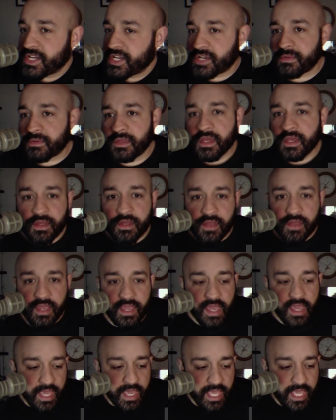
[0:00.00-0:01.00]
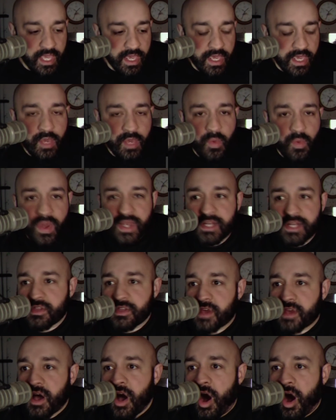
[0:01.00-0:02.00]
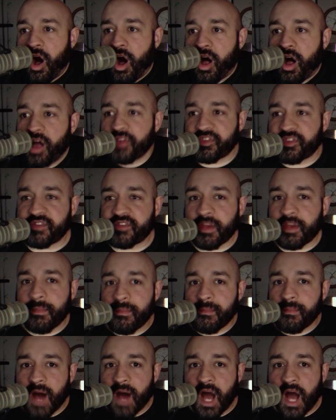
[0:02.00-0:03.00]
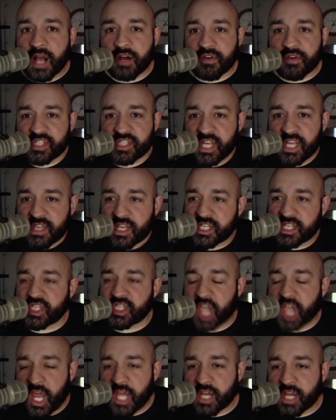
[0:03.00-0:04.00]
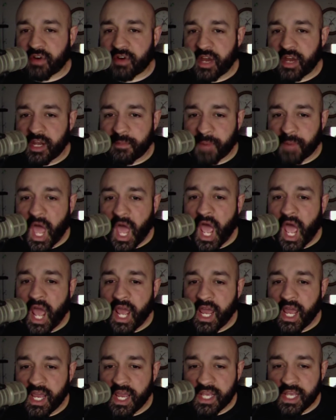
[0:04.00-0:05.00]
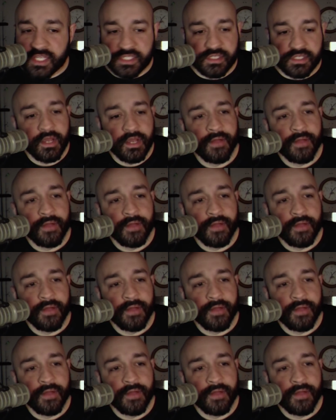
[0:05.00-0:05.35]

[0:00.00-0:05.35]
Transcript: And he, he, he went into the halls of democracy, the sacred place.